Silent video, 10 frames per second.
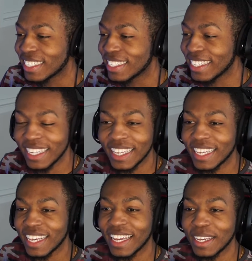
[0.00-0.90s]
he
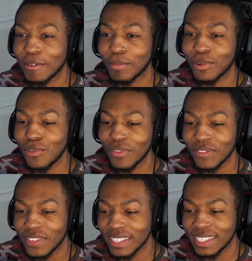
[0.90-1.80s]
can't improve
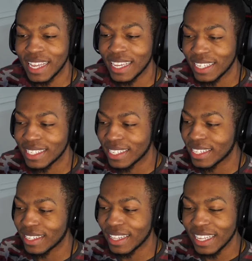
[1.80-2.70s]
if he stays
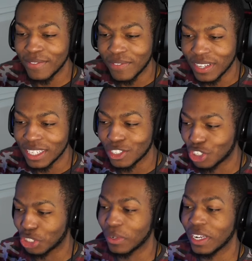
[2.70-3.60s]
in the Leaf
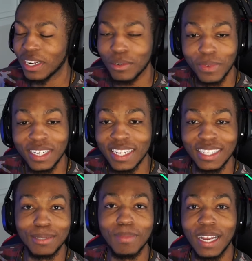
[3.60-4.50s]
Village training with
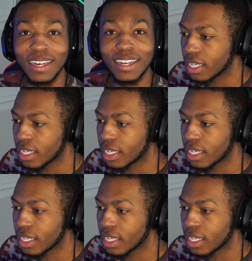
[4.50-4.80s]
this man.